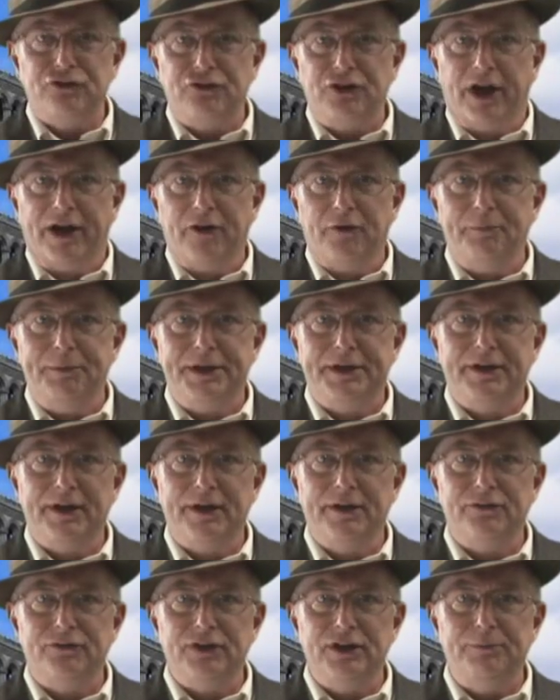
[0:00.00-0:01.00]
style
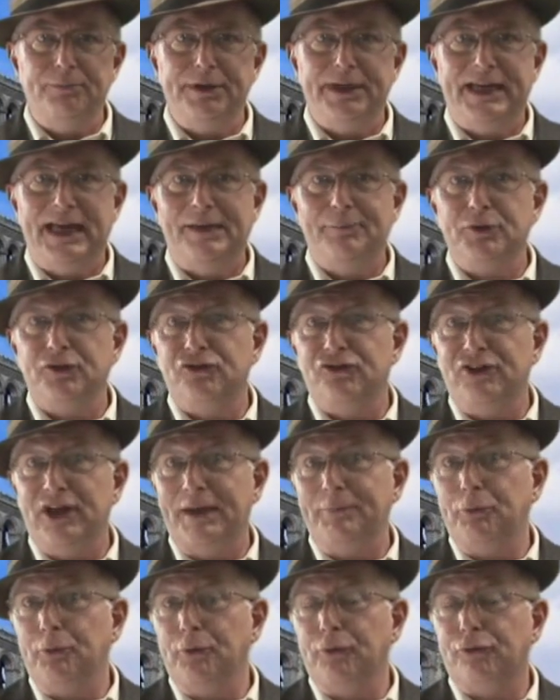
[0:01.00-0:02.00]
because it became a
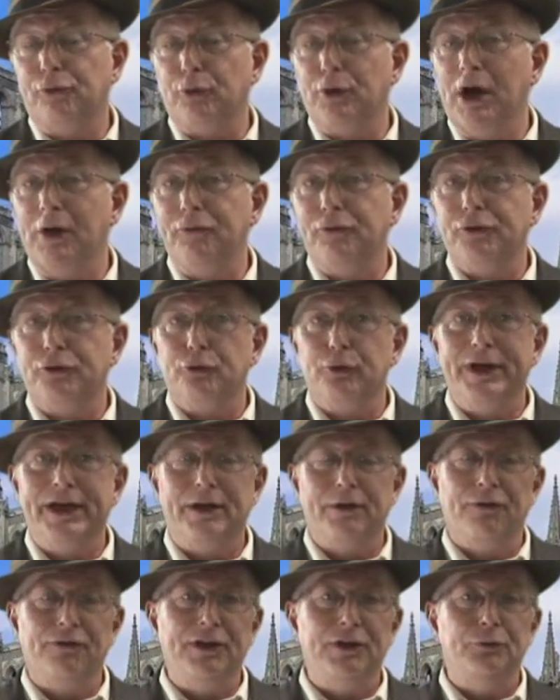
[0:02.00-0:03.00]
staple throughout the
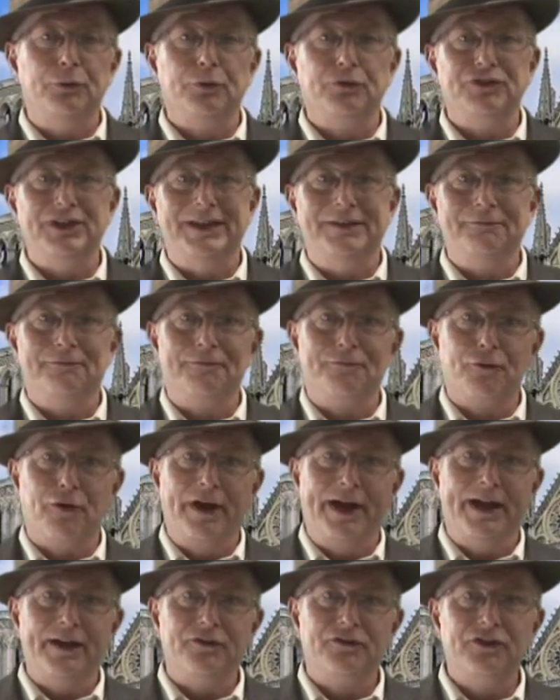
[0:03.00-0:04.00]
great cathedrals in
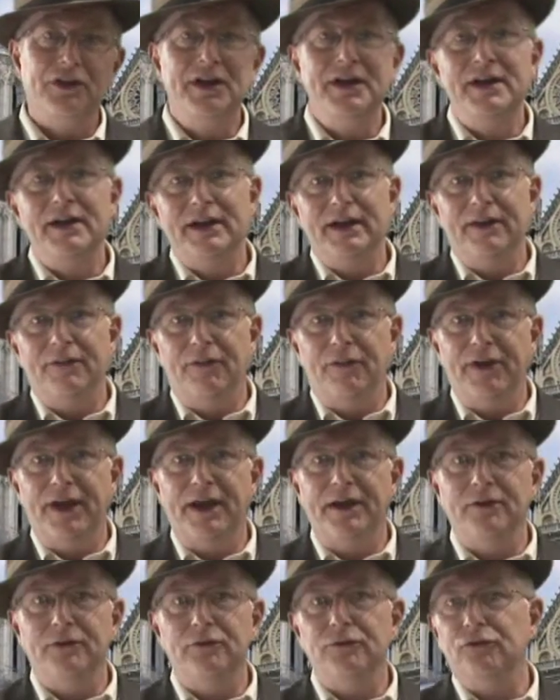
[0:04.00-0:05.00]
France and
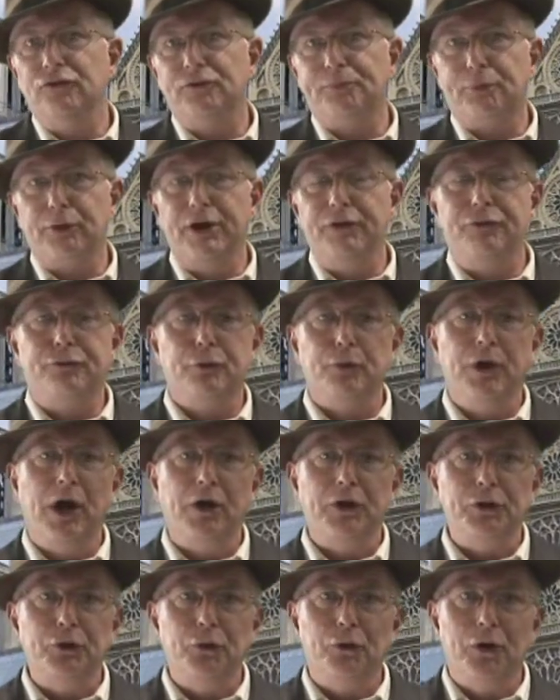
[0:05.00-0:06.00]
then spread
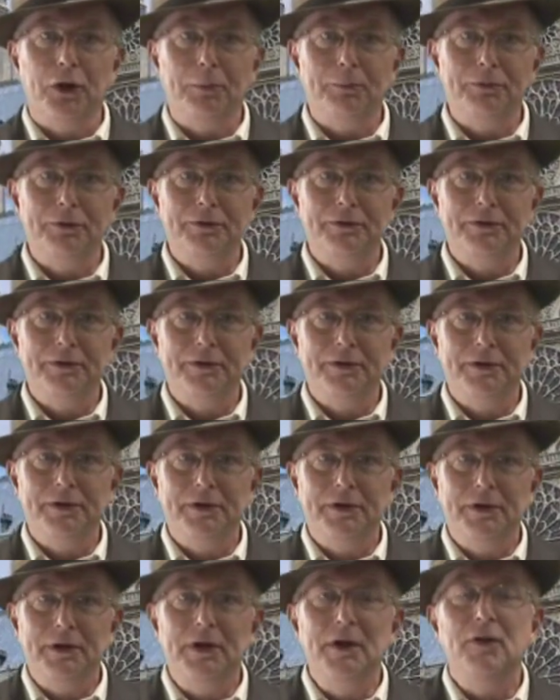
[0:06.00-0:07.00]
throughout Europe.
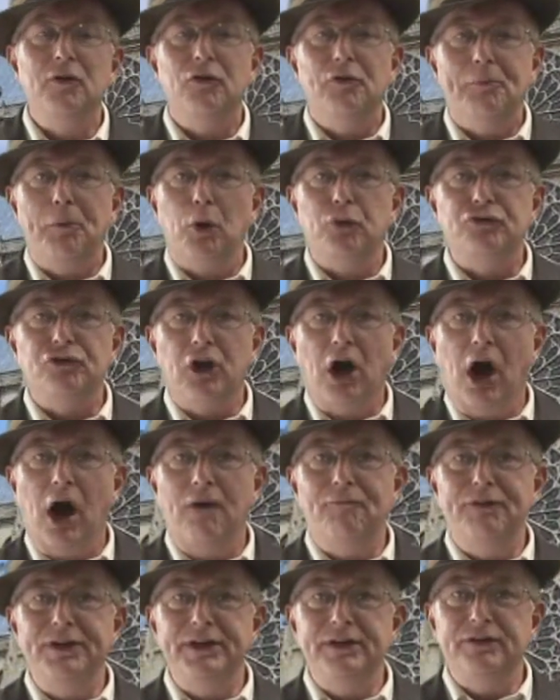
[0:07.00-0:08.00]
The most
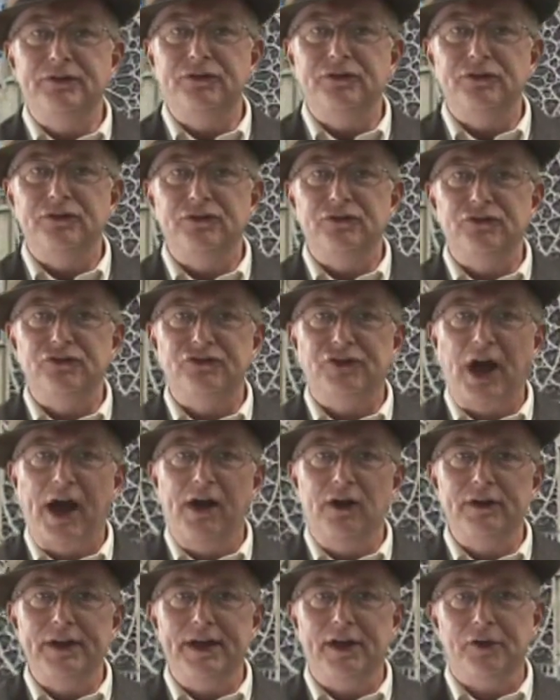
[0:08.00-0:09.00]
obvious
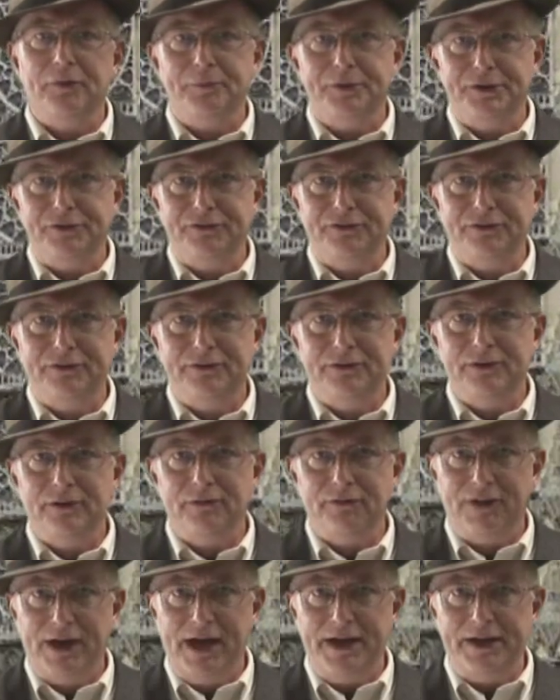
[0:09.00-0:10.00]
style element
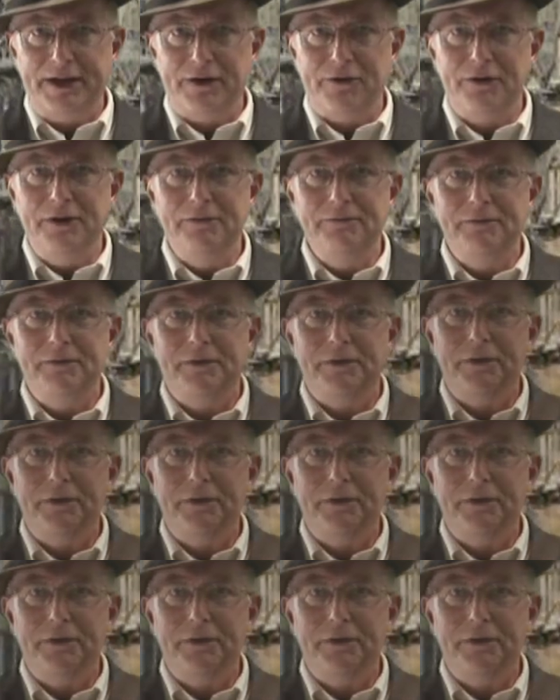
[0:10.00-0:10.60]
of that era